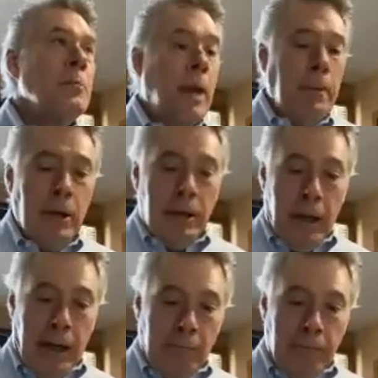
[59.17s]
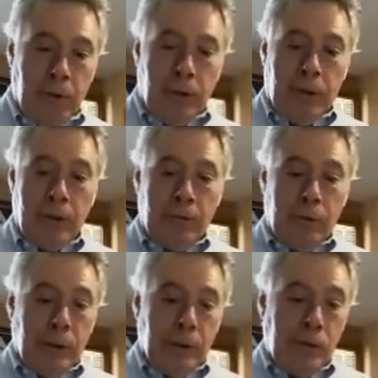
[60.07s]
maybe to
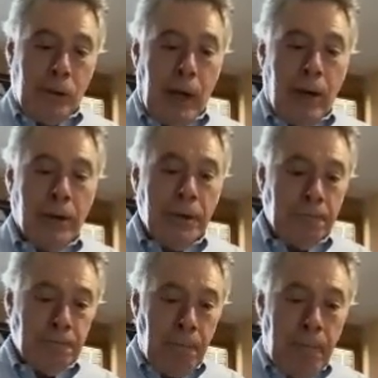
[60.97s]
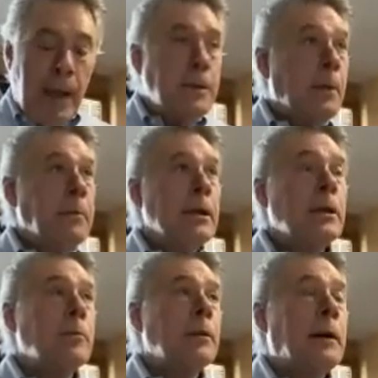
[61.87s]
start, tell me a
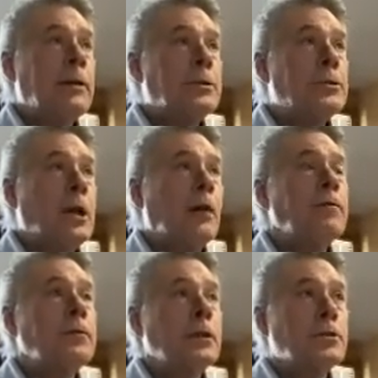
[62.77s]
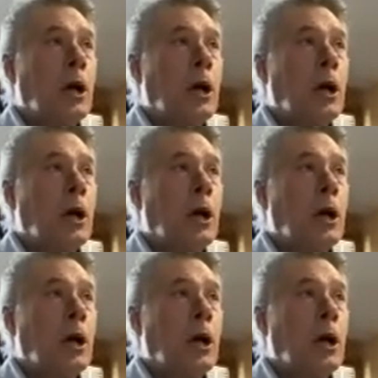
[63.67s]
little bit about yourself. Let's